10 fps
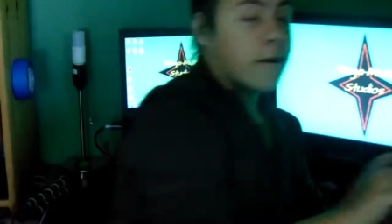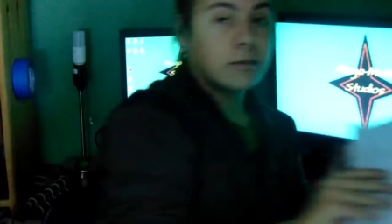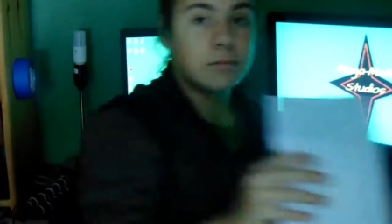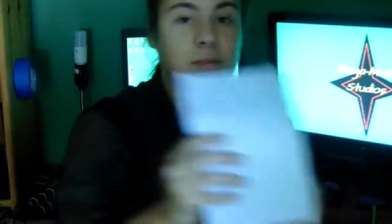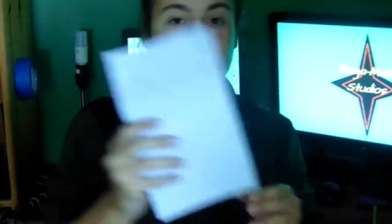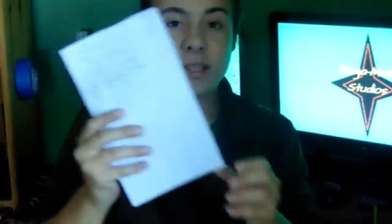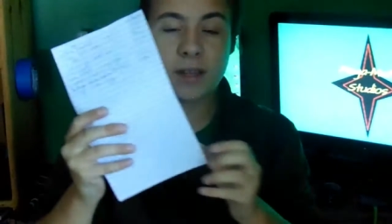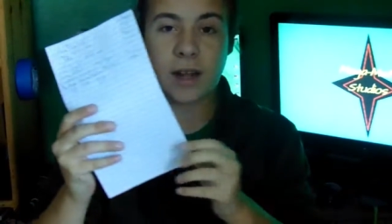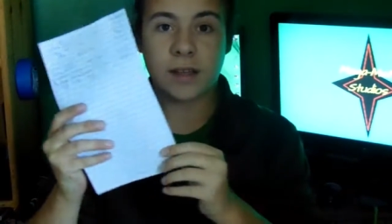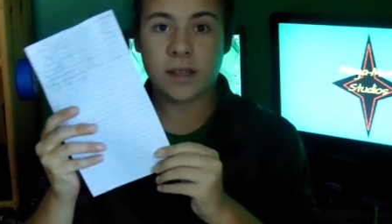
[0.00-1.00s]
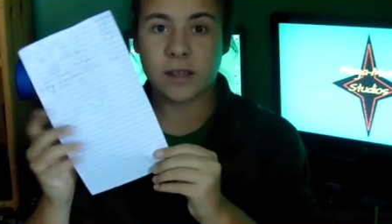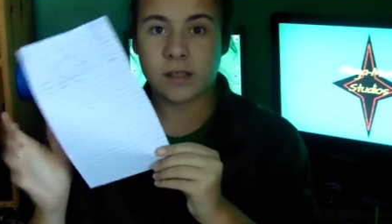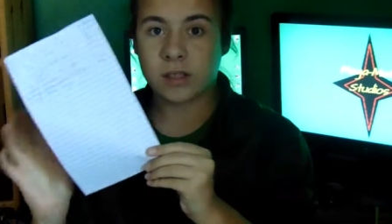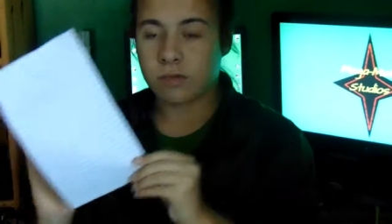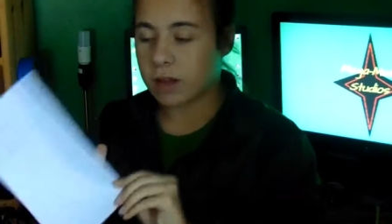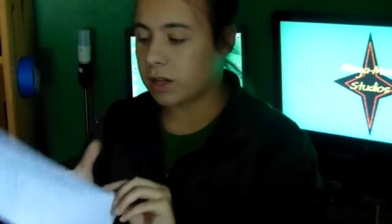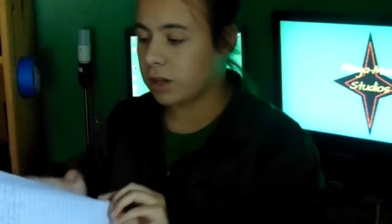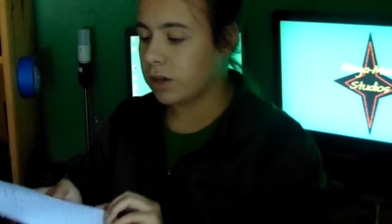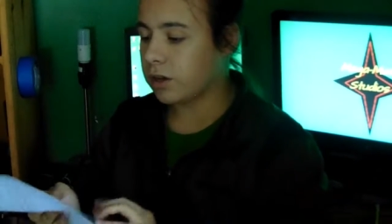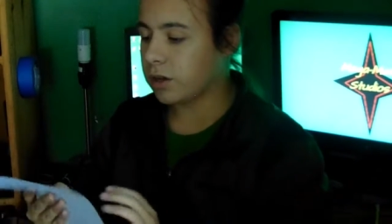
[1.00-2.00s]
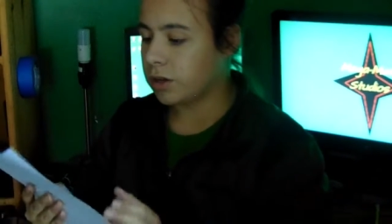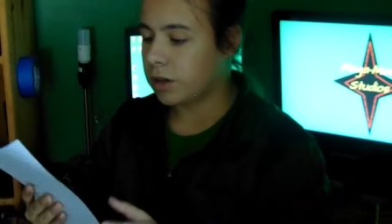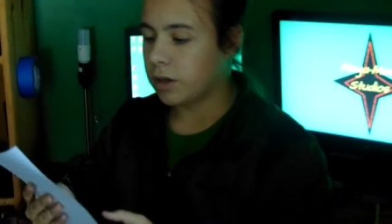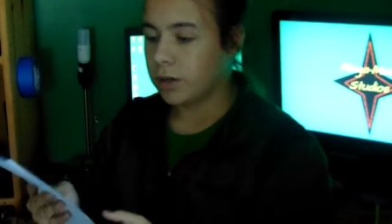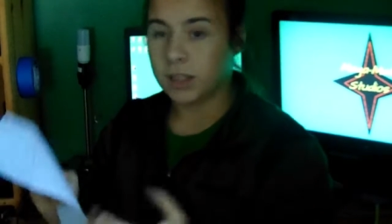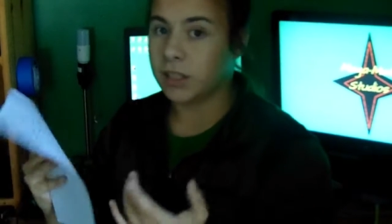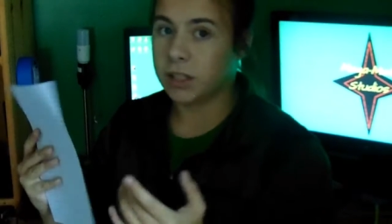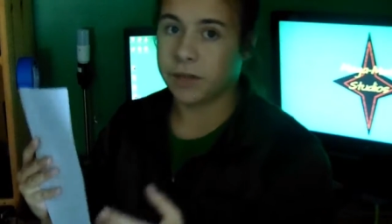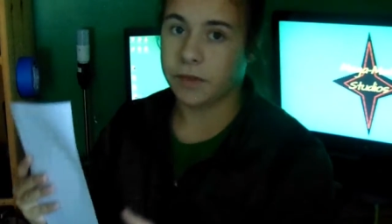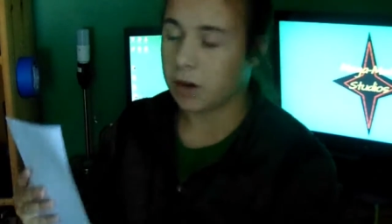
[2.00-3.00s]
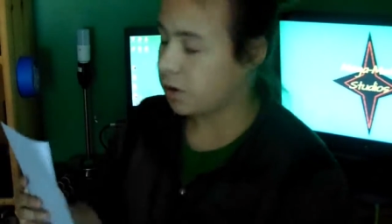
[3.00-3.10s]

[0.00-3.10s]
I have some decent ideas right here. This isn't even